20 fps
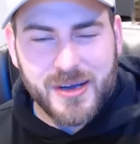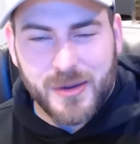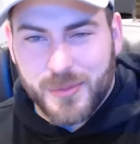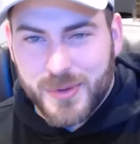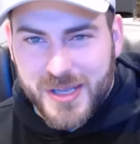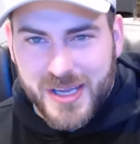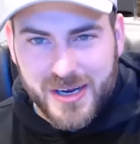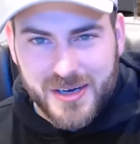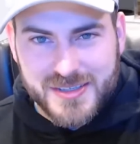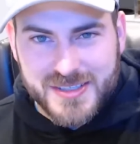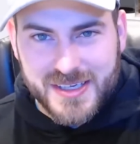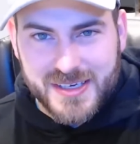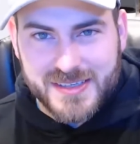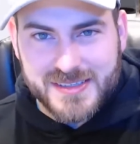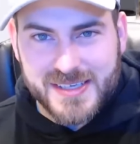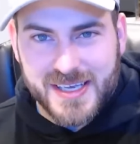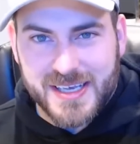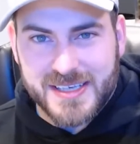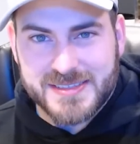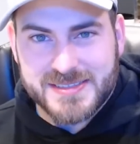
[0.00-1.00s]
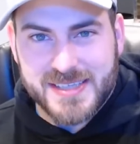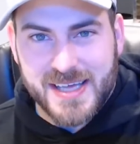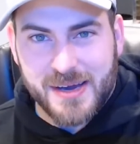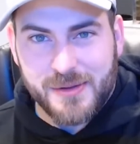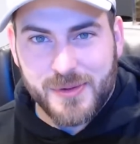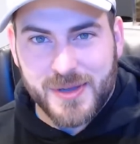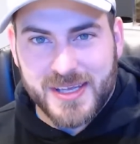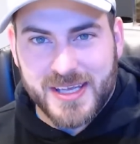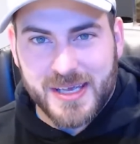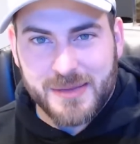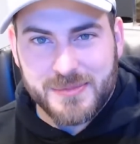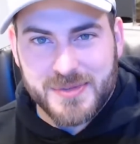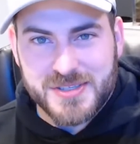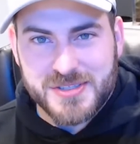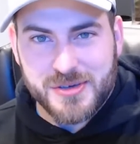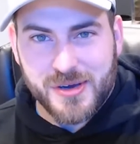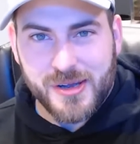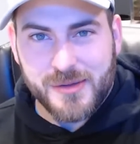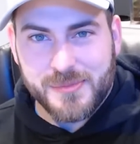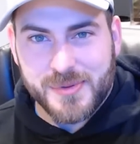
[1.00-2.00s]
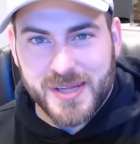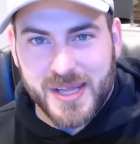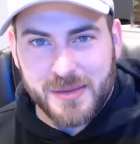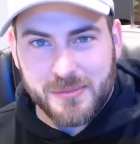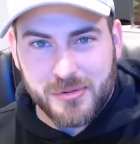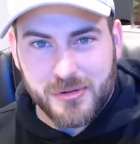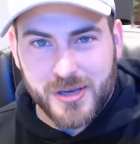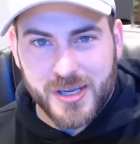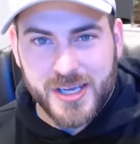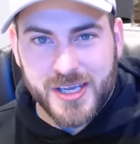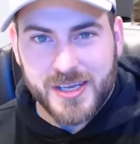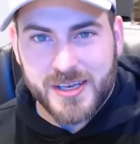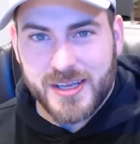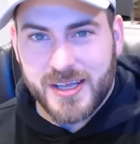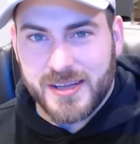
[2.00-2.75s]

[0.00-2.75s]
couple Carolina tanks that we keep the shrimp and they breed,